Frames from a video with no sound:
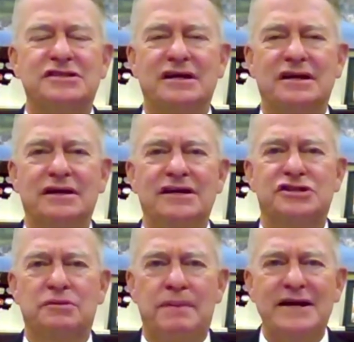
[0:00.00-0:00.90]

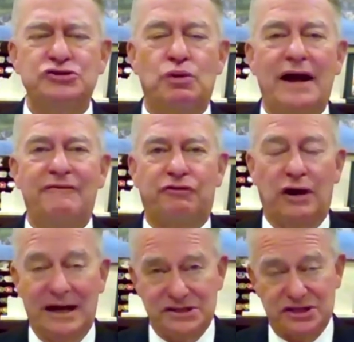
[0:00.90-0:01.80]
it's the best
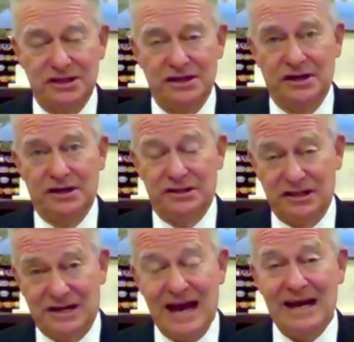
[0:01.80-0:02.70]
way for us
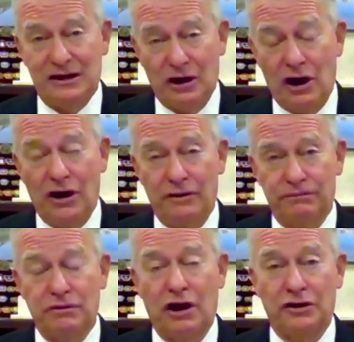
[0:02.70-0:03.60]
to take
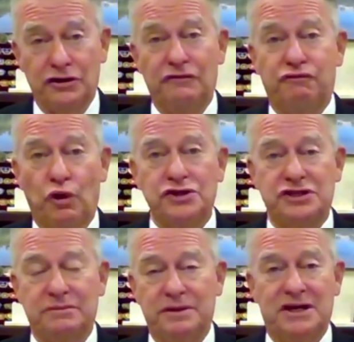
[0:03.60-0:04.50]
our
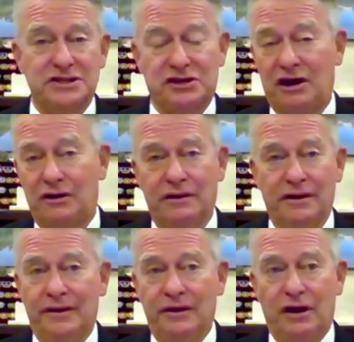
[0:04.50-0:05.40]
good fortune, because
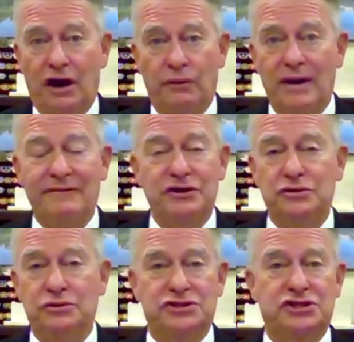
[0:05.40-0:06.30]
our
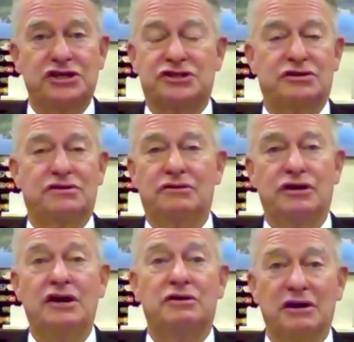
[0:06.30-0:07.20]
revenue is just,